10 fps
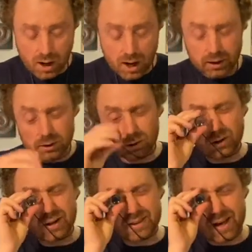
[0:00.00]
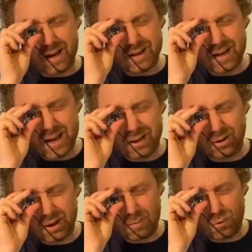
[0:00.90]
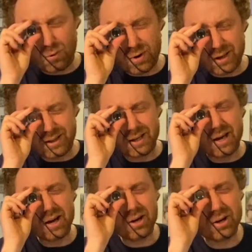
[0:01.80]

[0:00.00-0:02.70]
I can look at that and look up really